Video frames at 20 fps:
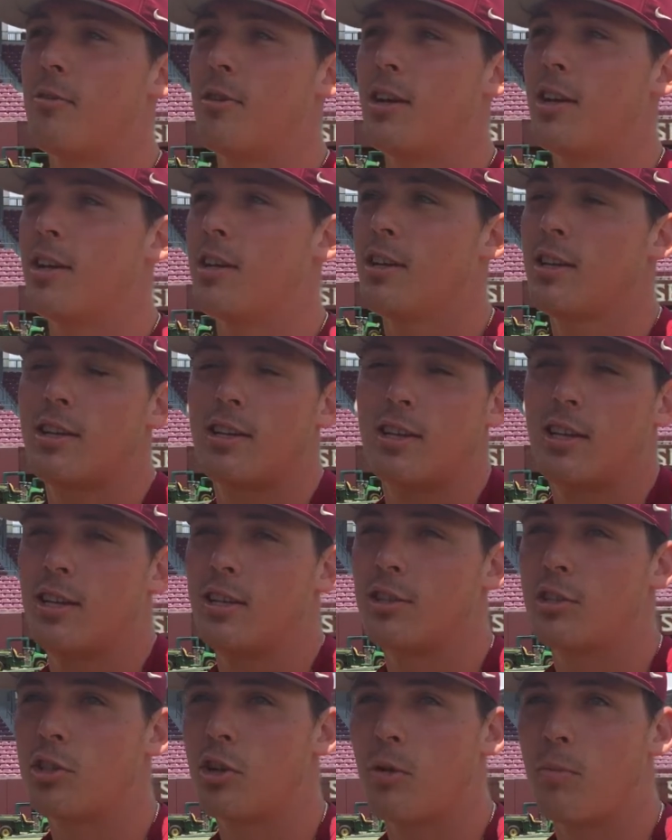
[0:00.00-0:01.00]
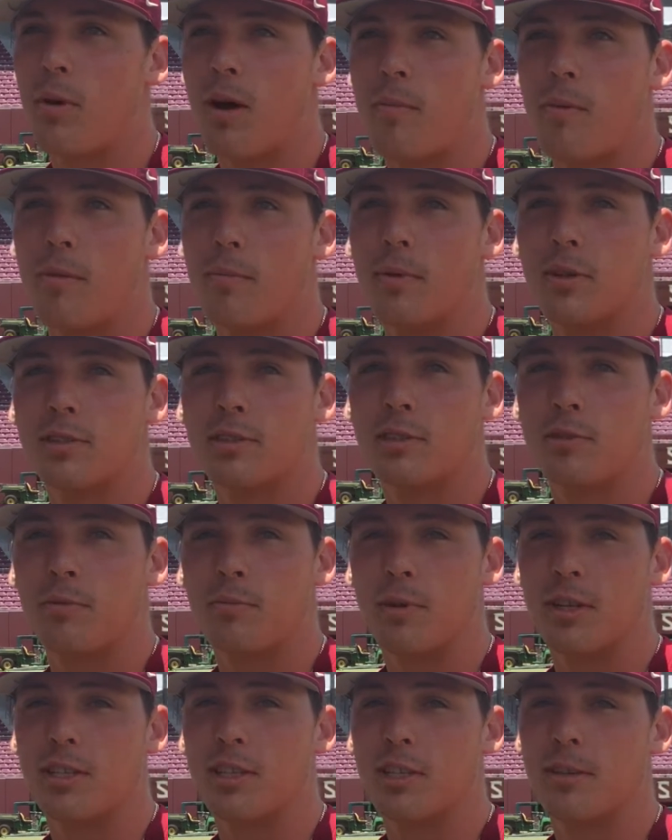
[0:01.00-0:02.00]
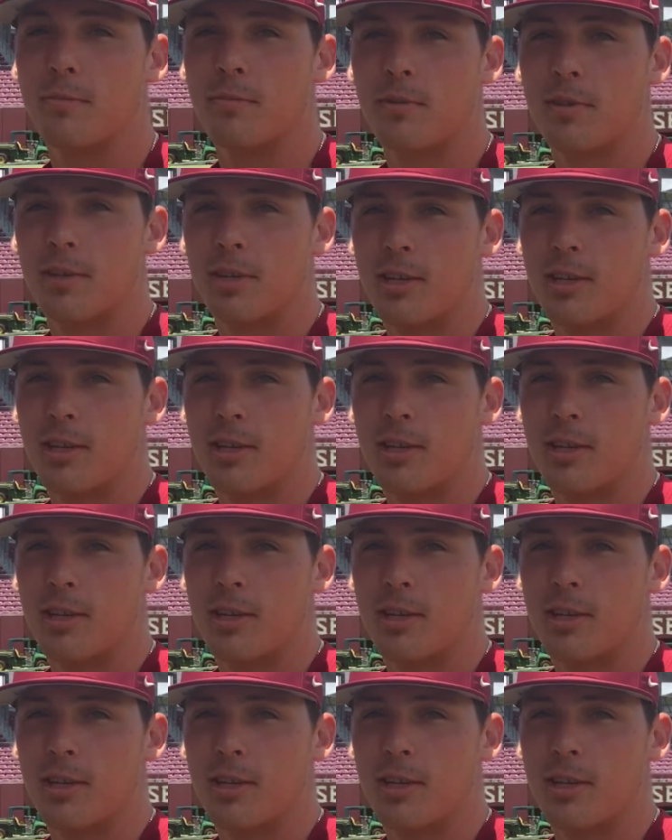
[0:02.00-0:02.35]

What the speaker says: way. Just go about my business with my team.